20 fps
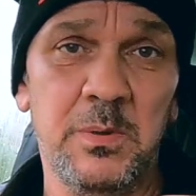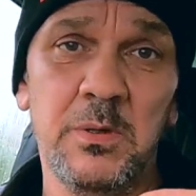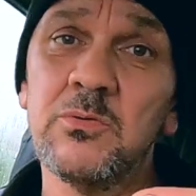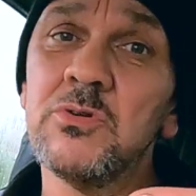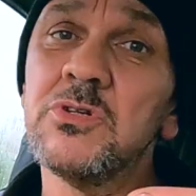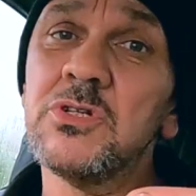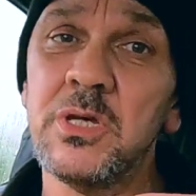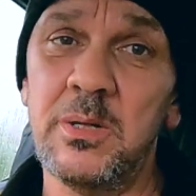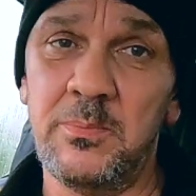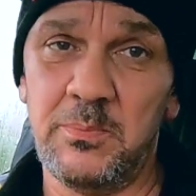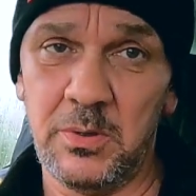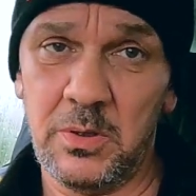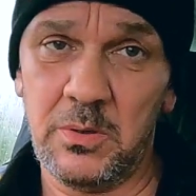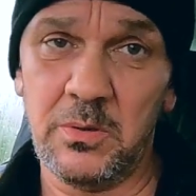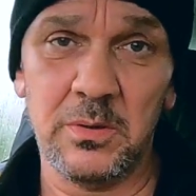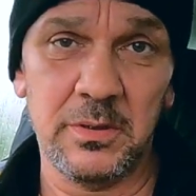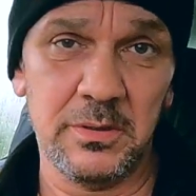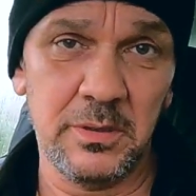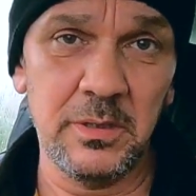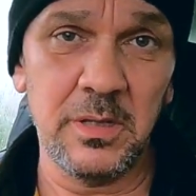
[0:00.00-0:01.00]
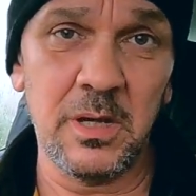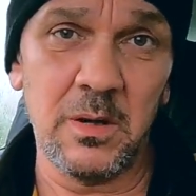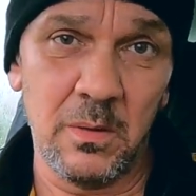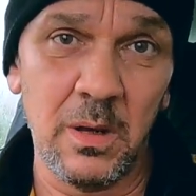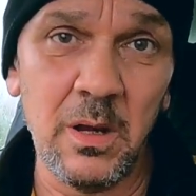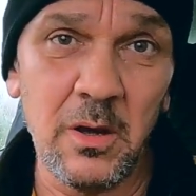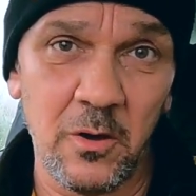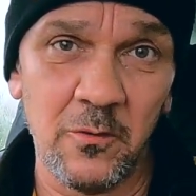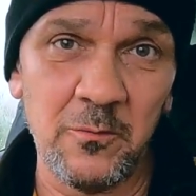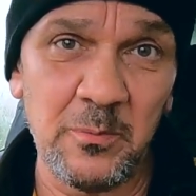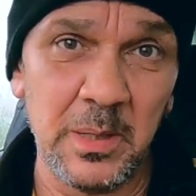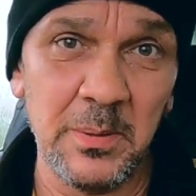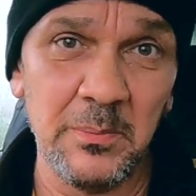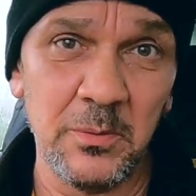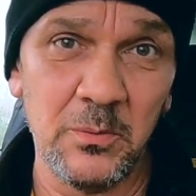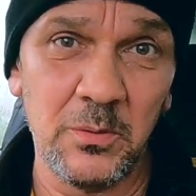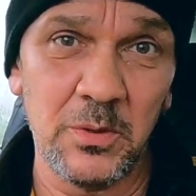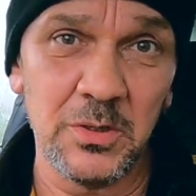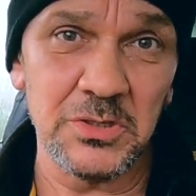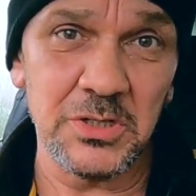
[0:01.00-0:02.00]
be reciprocal. And I know a lot of
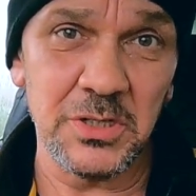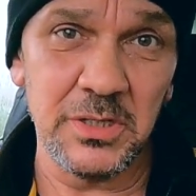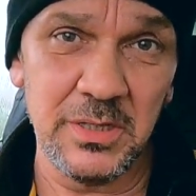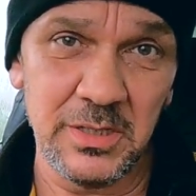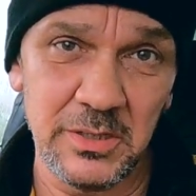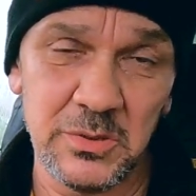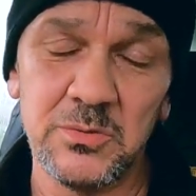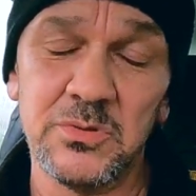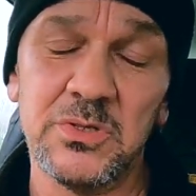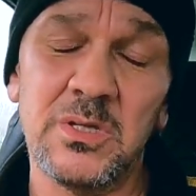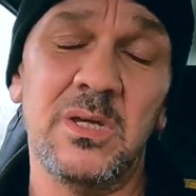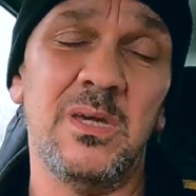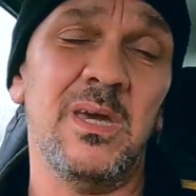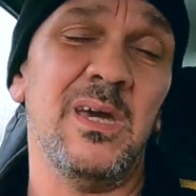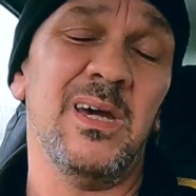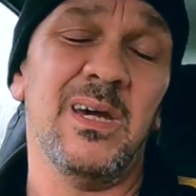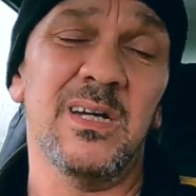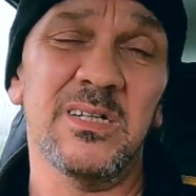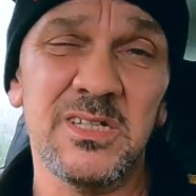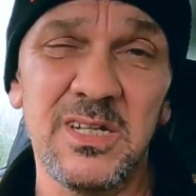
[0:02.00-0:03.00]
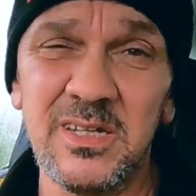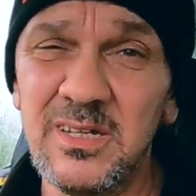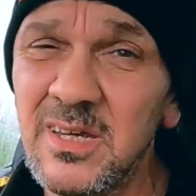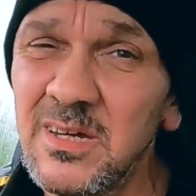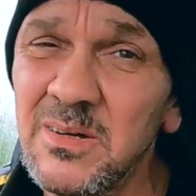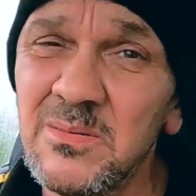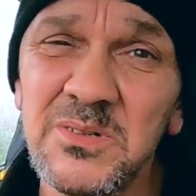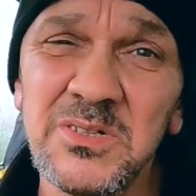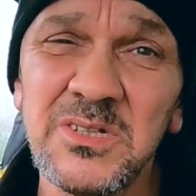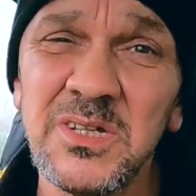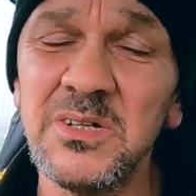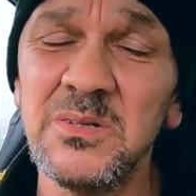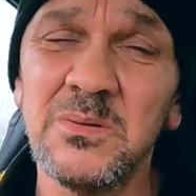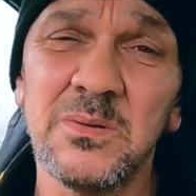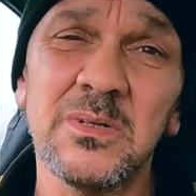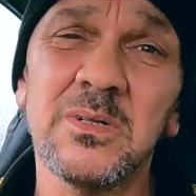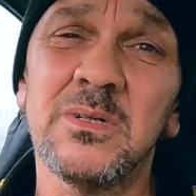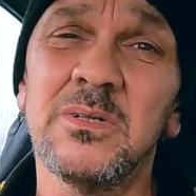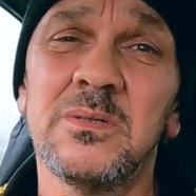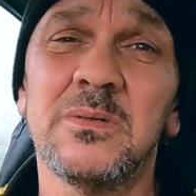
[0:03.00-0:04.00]
people watching this will say, yeah, actually, yeah, I do.
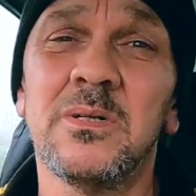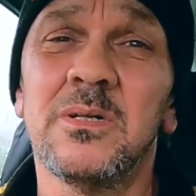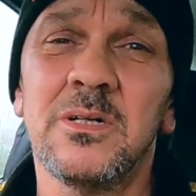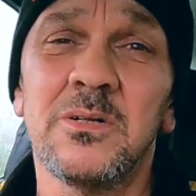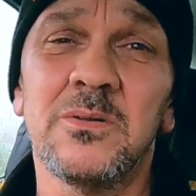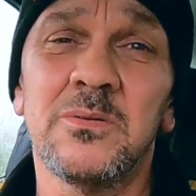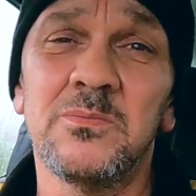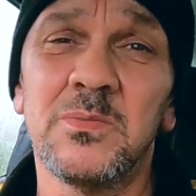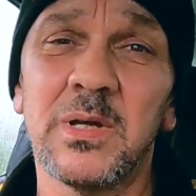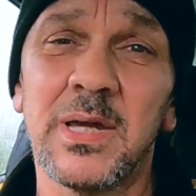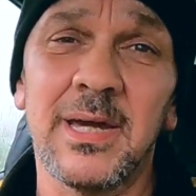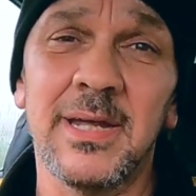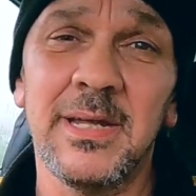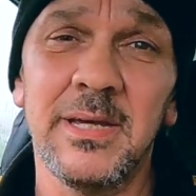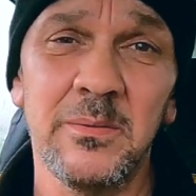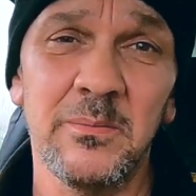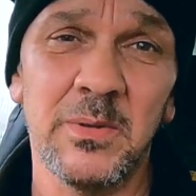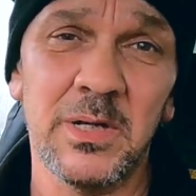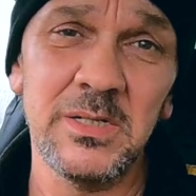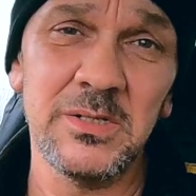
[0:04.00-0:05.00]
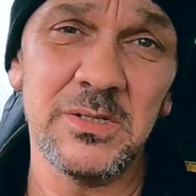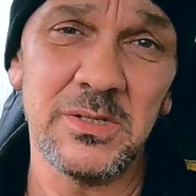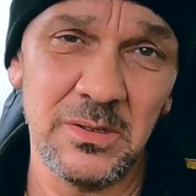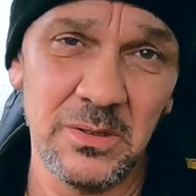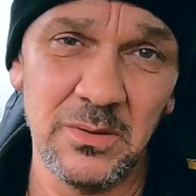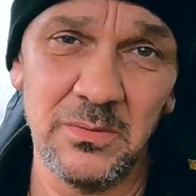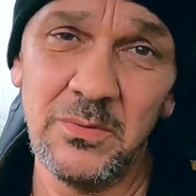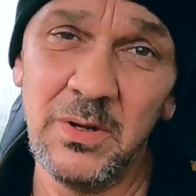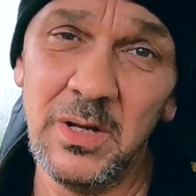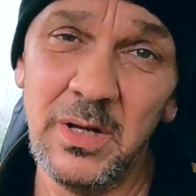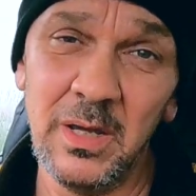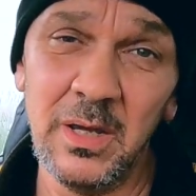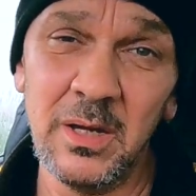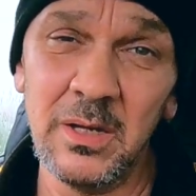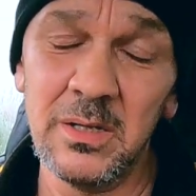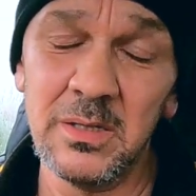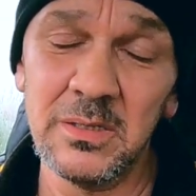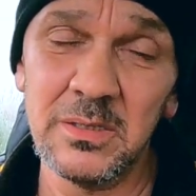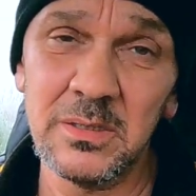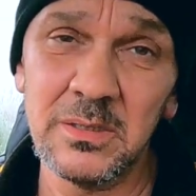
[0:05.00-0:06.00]
I got mechanic mates that are really
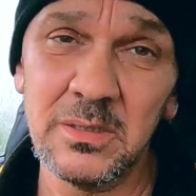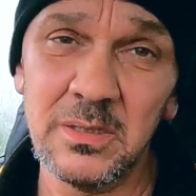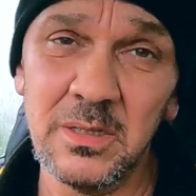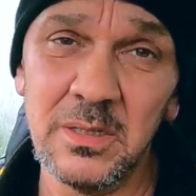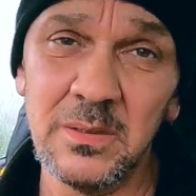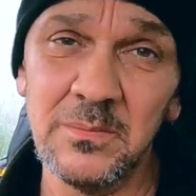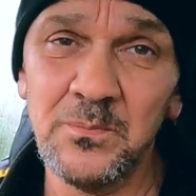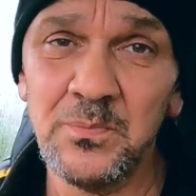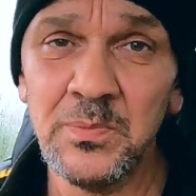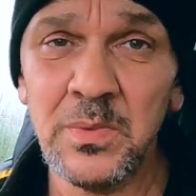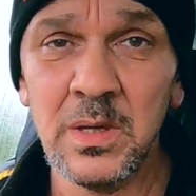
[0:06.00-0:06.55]
good. Yeah.